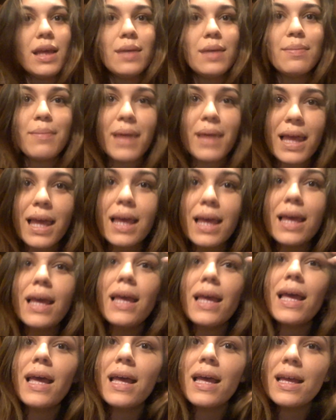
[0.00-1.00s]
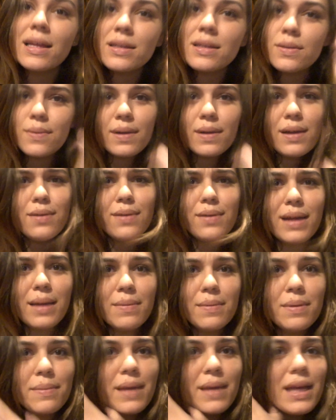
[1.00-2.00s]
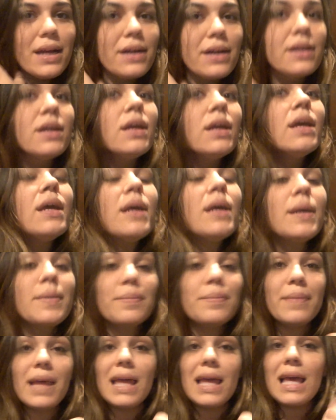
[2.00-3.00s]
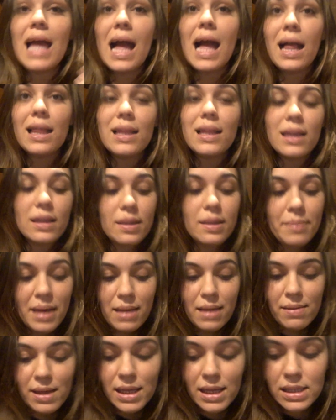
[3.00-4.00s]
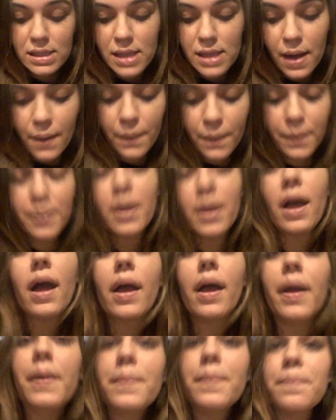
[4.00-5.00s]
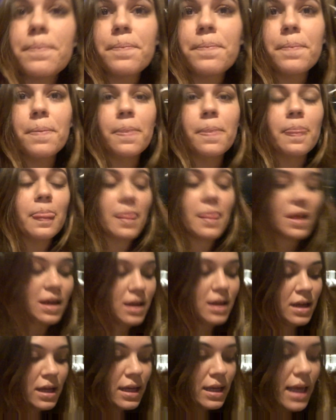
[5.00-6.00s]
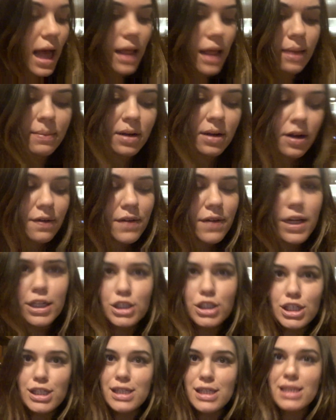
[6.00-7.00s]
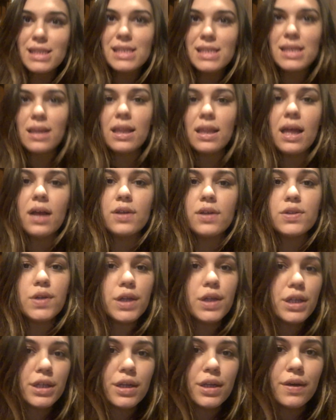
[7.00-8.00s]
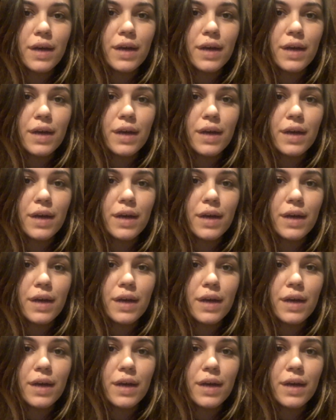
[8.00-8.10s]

me. Oh, what happened to my hair? Me, Alan, and the baby. So yeah, let me know if you're interested in seeing that. I'll totally do